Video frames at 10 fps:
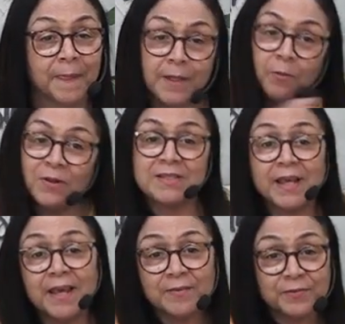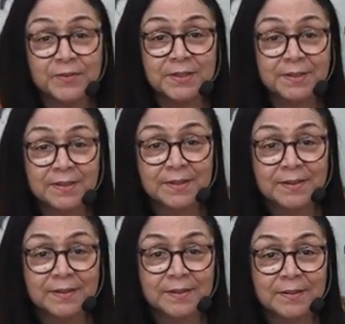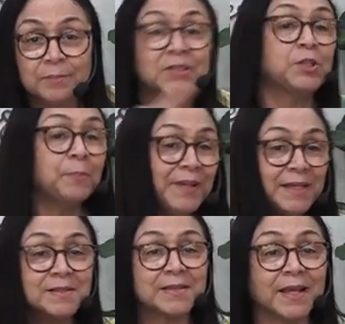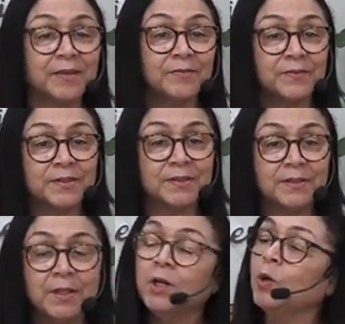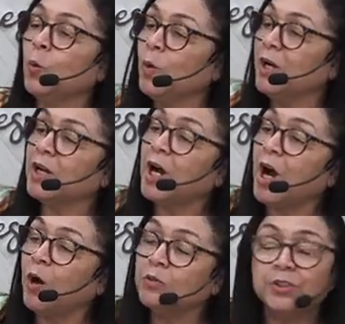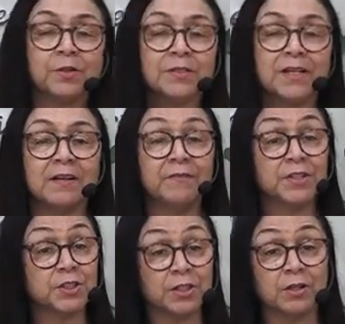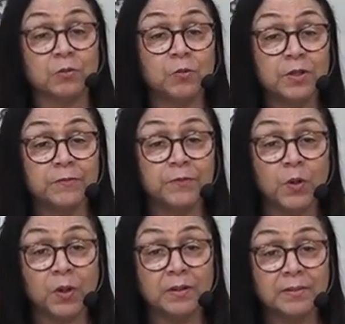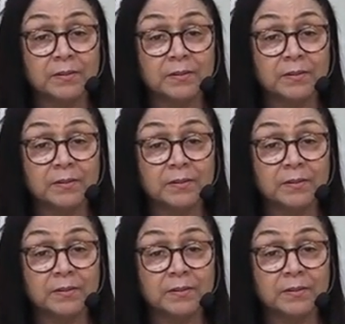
You were saved, but you're being saved. Work out your salvation, not work for.